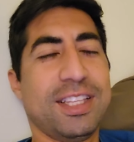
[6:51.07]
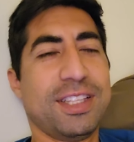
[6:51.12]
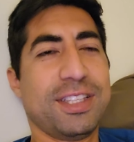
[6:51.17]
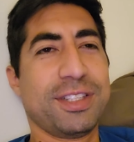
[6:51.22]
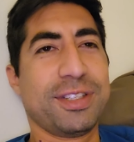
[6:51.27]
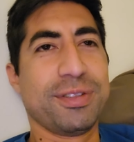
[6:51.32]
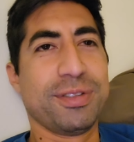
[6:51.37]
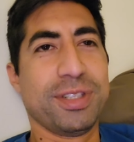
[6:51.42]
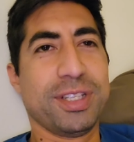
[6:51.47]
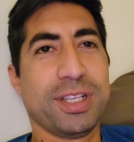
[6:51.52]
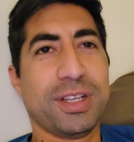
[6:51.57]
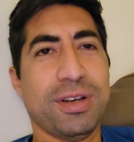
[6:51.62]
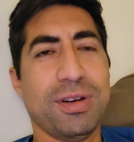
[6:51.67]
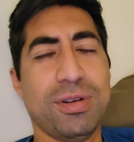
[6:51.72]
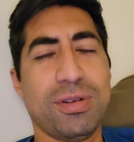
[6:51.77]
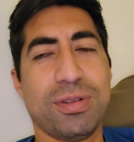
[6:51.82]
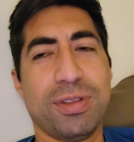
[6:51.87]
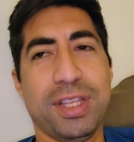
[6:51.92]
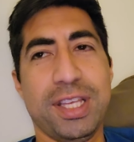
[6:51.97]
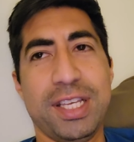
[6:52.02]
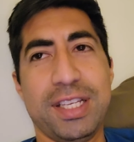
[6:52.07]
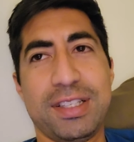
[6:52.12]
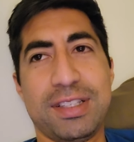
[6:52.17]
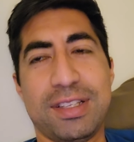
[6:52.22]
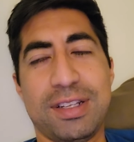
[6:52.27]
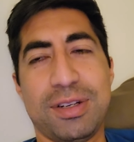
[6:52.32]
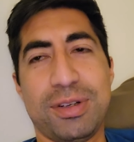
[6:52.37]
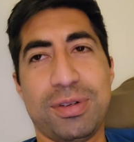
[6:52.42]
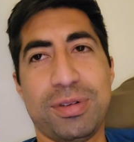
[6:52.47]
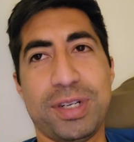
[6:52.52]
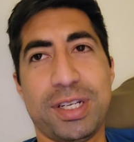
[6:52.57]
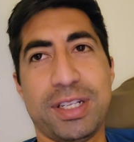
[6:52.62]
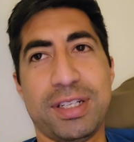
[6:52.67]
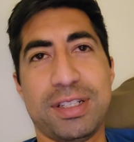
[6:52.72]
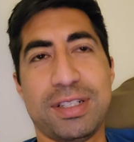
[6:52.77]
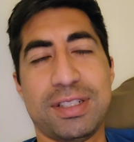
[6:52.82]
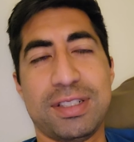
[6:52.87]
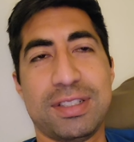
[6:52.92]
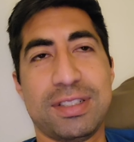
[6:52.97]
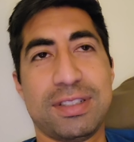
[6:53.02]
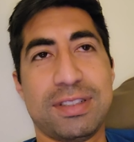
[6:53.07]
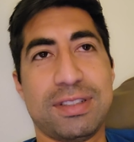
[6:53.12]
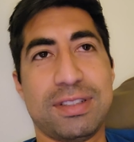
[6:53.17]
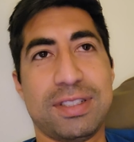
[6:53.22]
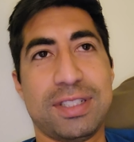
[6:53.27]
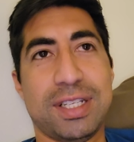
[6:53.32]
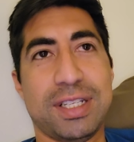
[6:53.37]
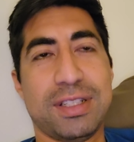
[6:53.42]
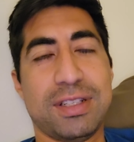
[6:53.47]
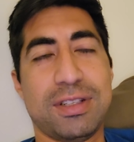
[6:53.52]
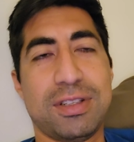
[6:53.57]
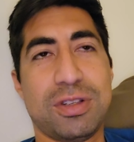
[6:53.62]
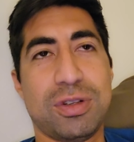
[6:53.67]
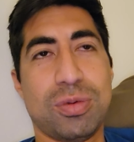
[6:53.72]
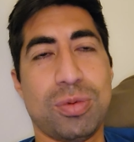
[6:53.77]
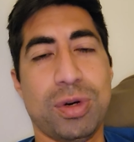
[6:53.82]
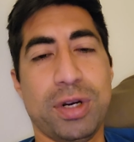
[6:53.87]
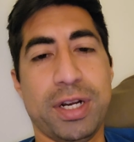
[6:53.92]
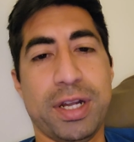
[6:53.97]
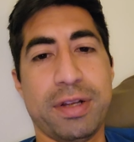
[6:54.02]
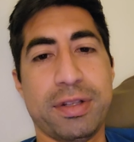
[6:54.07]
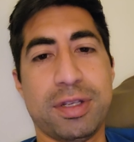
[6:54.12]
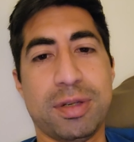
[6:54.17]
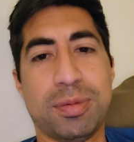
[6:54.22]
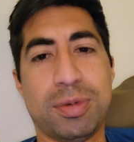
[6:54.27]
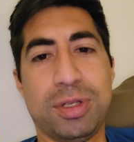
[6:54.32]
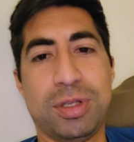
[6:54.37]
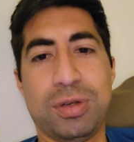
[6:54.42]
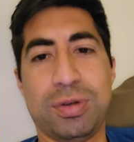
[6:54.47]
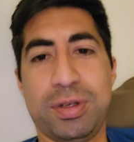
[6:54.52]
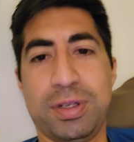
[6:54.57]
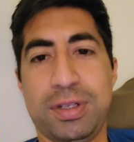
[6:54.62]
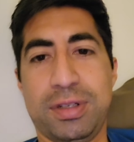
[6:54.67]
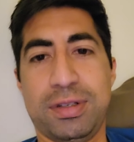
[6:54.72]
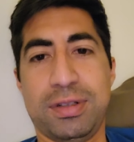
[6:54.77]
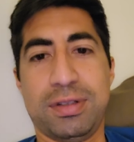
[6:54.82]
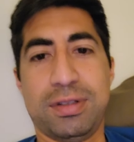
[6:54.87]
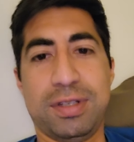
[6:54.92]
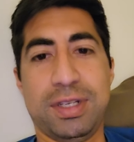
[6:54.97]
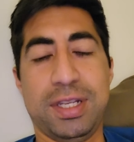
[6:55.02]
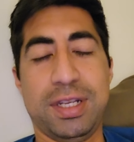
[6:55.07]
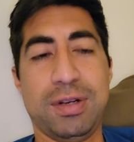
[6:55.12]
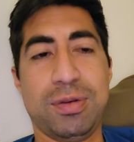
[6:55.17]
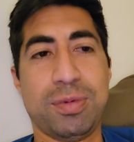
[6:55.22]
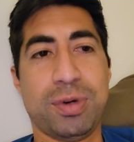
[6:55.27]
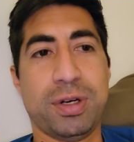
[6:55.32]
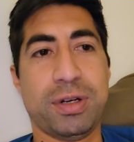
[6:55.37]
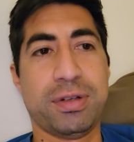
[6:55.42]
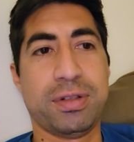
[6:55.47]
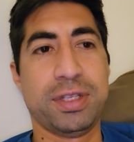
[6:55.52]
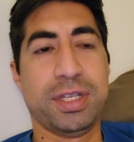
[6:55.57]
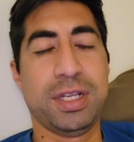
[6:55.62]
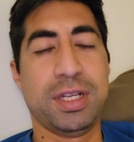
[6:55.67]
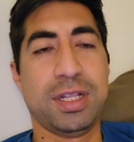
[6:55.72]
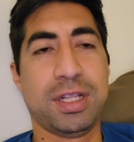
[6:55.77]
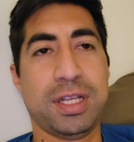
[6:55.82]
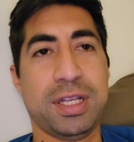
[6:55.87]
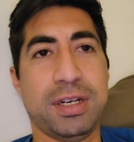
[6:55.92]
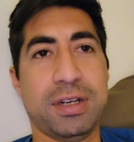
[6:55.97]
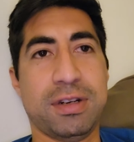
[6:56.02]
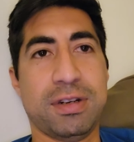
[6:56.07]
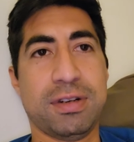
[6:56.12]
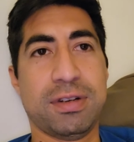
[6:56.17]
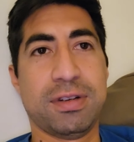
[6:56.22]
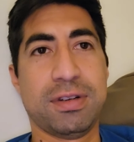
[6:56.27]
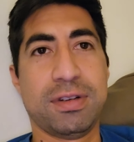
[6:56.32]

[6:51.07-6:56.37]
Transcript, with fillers: so I was like, oh, well, thanks. You know, like, because it's the workouts I've been doing, eating well, eating cleaner.